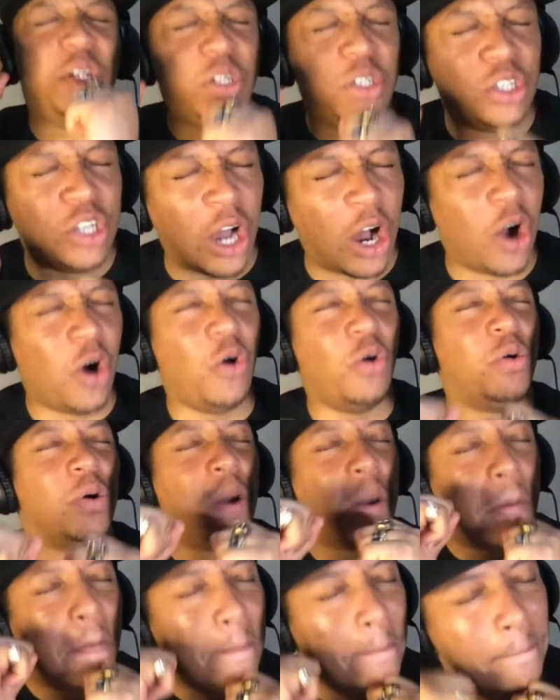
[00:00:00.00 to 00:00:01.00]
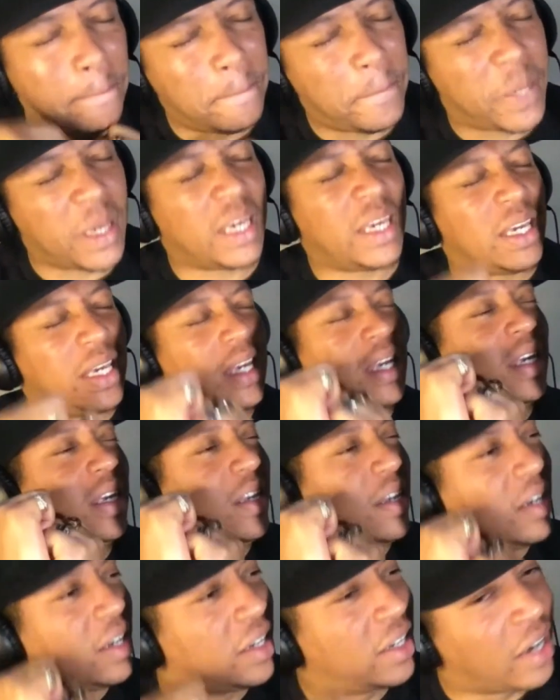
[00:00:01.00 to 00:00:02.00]
Don't be
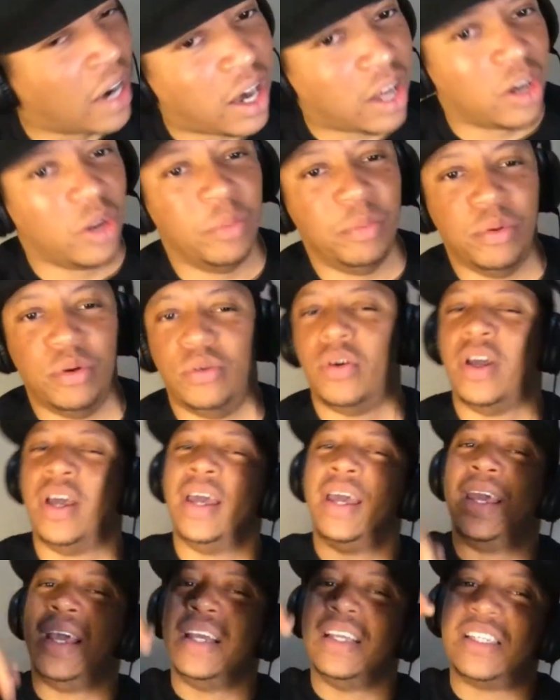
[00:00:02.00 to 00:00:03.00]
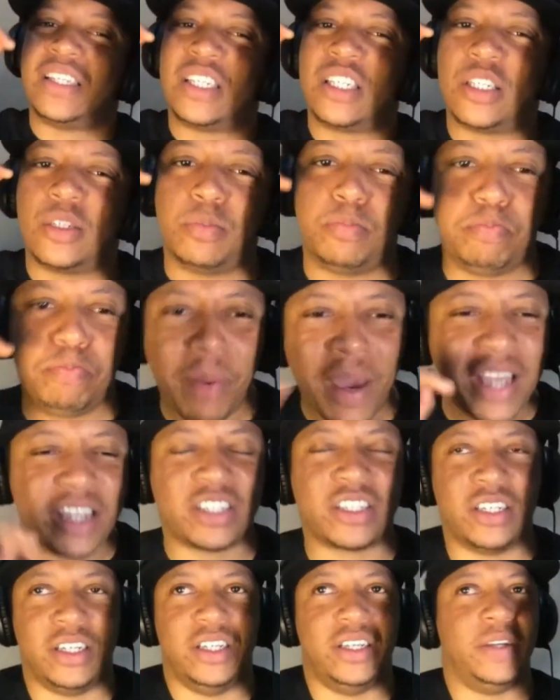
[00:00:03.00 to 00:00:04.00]
gullible,
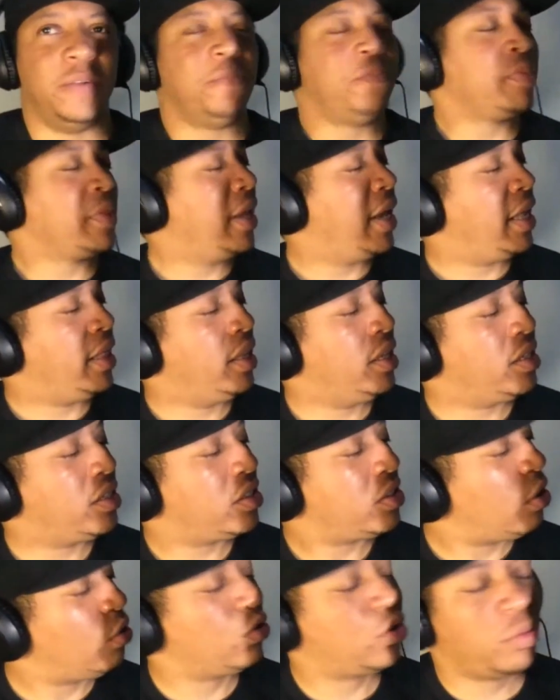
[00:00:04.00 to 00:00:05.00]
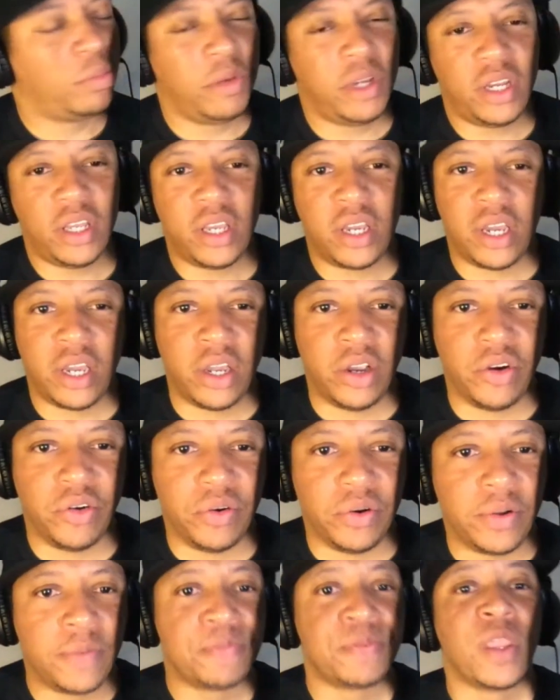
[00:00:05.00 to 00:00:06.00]
especially in this social media era
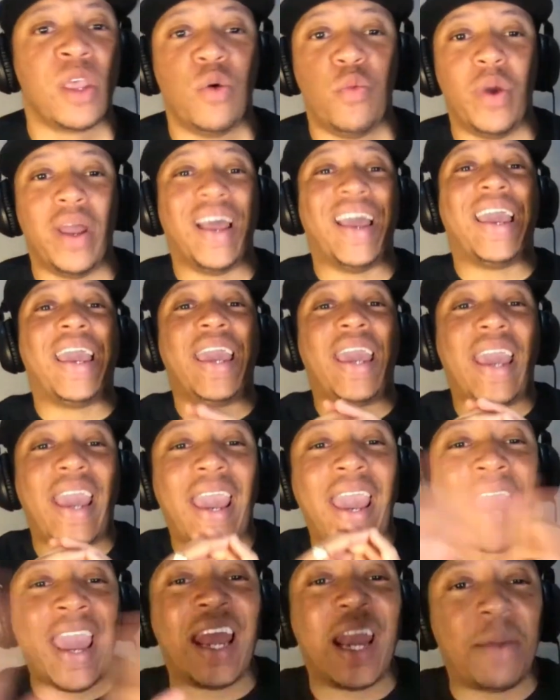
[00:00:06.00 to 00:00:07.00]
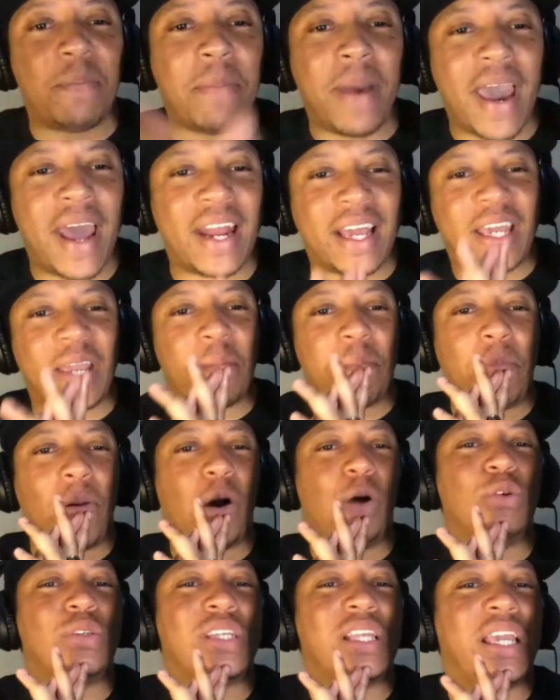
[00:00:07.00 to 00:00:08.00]
where anybody can
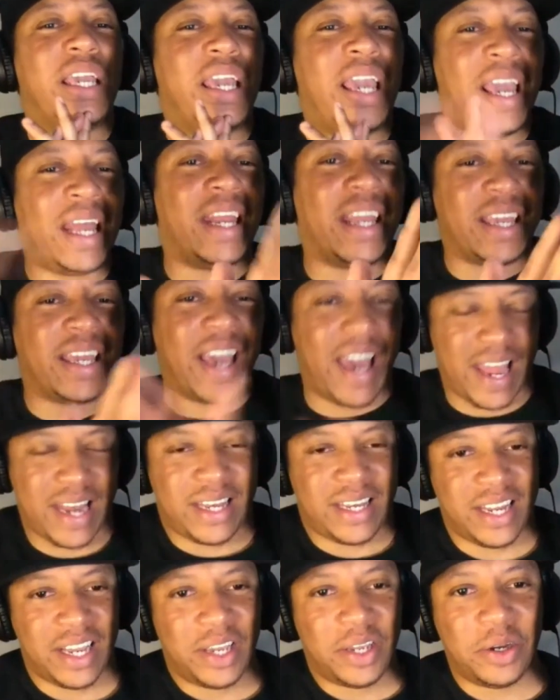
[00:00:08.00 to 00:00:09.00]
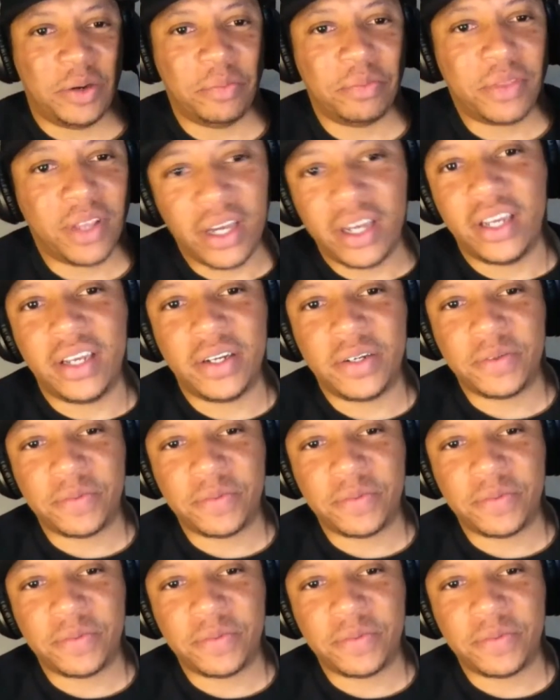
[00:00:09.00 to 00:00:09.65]
post any goddamn thing.